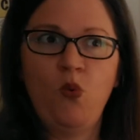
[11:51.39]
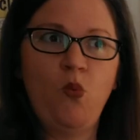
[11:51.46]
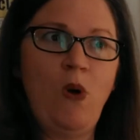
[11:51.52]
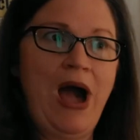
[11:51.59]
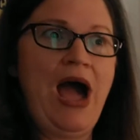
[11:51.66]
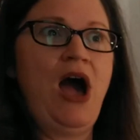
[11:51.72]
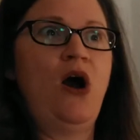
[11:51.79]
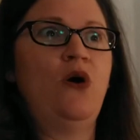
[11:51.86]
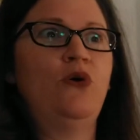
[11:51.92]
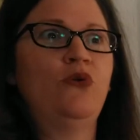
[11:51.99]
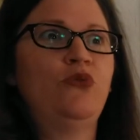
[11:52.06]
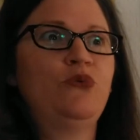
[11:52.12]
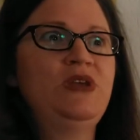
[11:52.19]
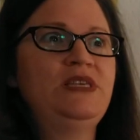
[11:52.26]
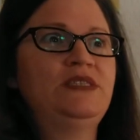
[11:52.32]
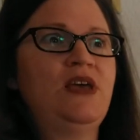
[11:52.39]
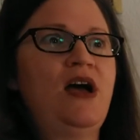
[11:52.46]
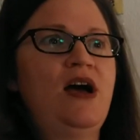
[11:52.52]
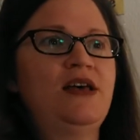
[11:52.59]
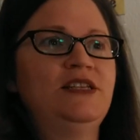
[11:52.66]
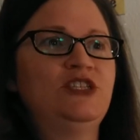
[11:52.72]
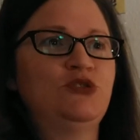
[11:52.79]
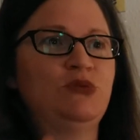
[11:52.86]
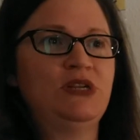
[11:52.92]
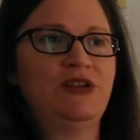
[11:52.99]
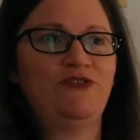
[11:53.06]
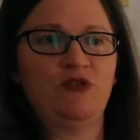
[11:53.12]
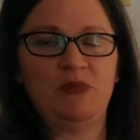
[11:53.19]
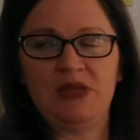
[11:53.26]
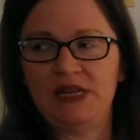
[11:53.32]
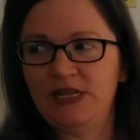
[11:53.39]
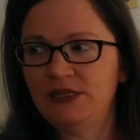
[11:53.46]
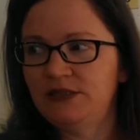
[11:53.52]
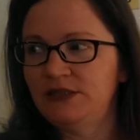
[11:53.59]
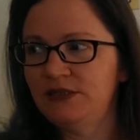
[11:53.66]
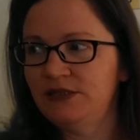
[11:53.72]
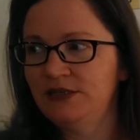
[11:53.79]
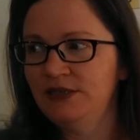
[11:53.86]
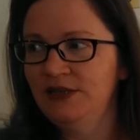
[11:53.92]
Wow, 3 saws, 3 different meanings.